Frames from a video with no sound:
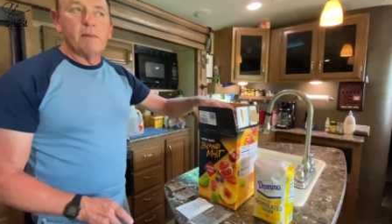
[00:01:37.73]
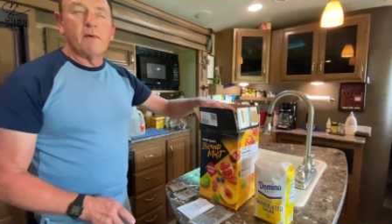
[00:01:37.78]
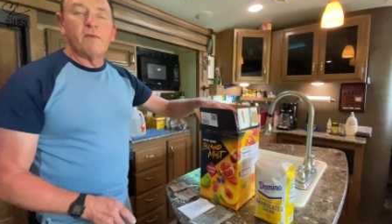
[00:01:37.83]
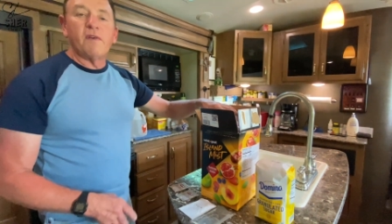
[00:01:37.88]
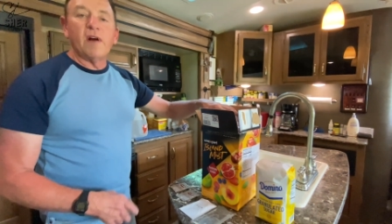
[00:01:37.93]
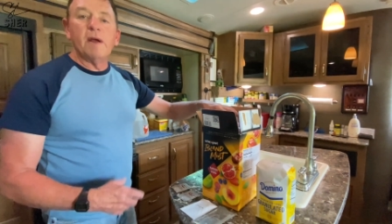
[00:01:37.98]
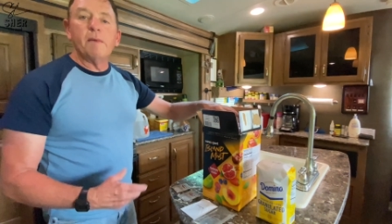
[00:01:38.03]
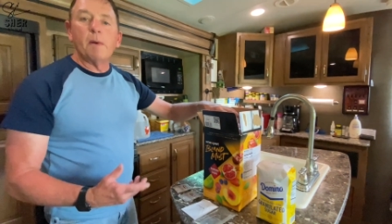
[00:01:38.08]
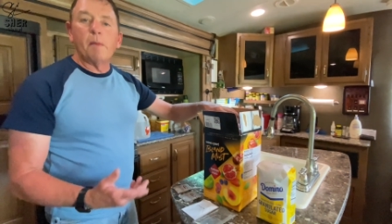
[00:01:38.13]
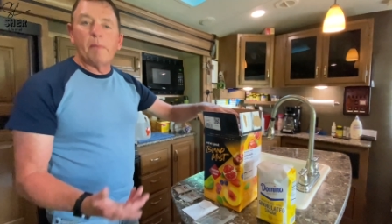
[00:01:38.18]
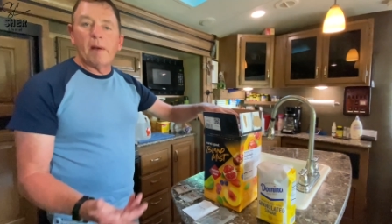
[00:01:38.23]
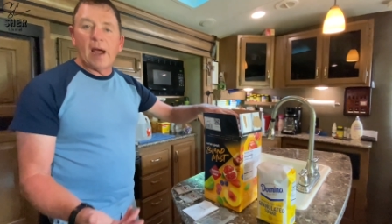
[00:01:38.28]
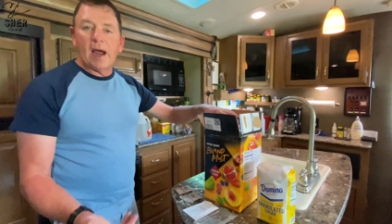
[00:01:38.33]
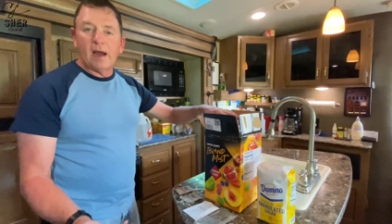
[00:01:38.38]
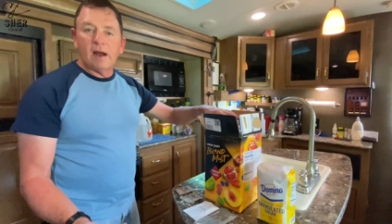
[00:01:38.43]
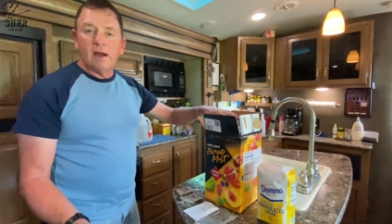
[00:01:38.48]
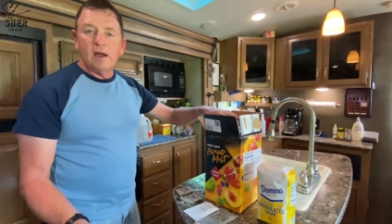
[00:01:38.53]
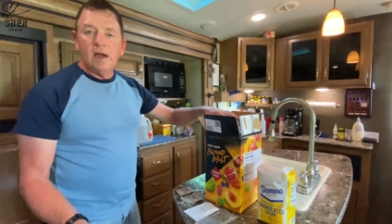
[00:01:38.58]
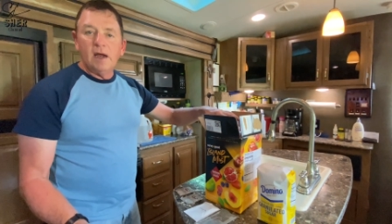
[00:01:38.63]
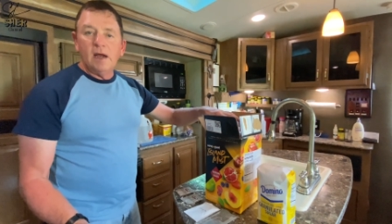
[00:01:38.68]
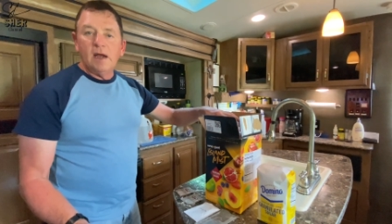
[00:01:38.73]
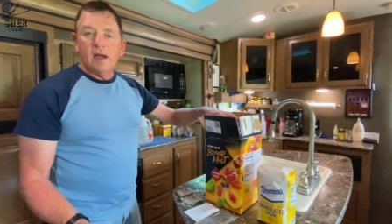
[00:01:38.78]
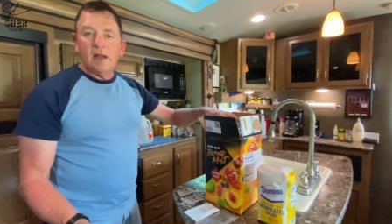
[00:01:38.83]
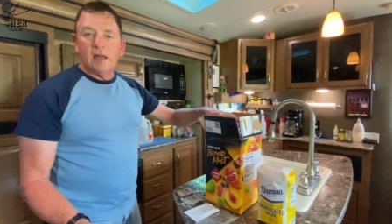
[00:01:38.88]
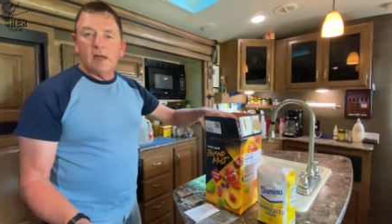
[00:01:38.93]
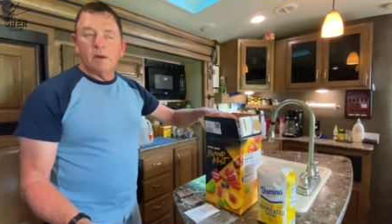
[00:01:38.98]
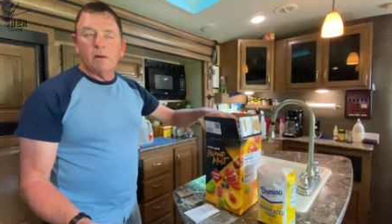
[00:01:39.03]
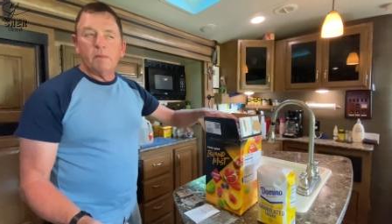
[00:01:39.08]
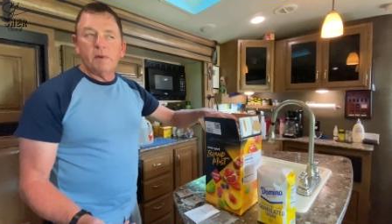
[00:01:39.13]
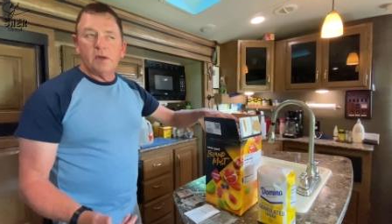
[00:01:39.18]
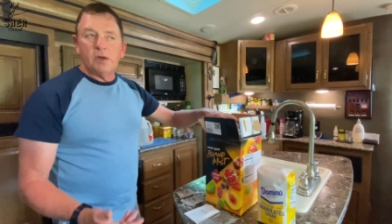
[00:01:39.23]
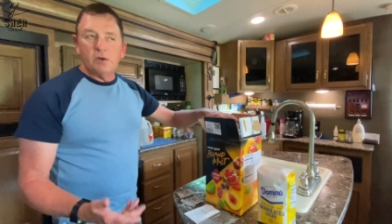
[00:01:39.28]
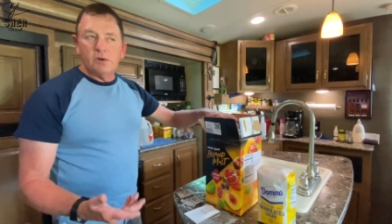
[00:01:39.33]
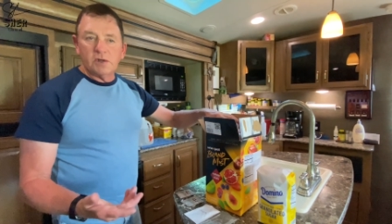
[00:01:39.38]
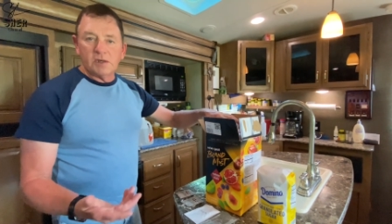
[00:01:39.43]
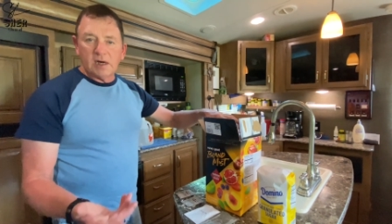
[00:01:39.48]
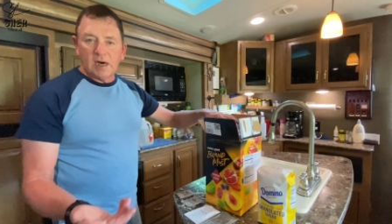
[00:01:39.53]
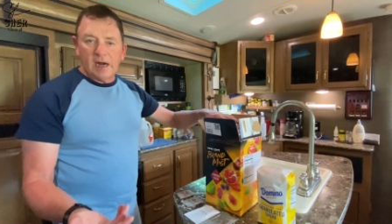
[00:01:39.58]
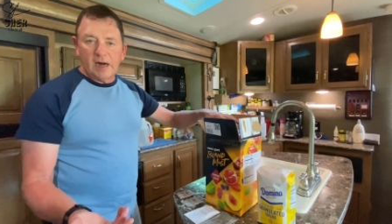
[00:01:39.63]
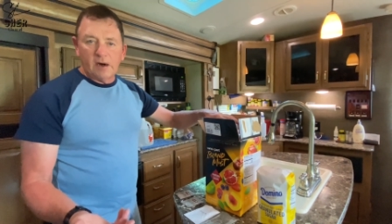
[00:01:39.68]
a flavor pack that will be
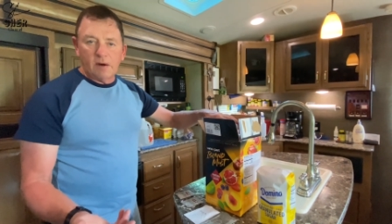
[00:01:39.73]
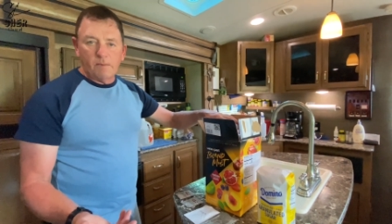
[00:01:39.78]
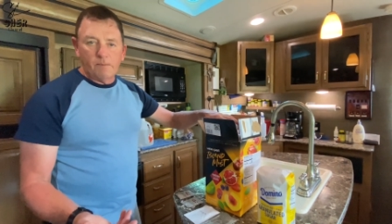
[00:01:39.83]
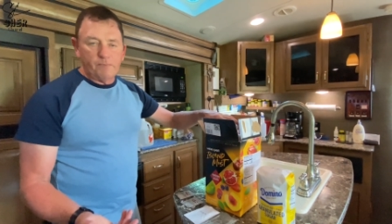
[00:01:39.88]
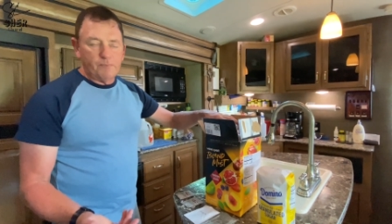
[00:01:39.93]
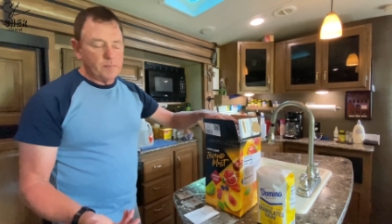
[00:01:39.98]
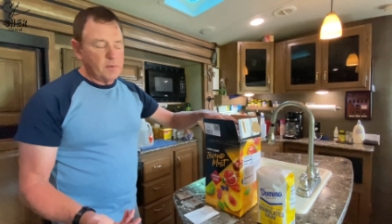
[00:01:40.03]
used later.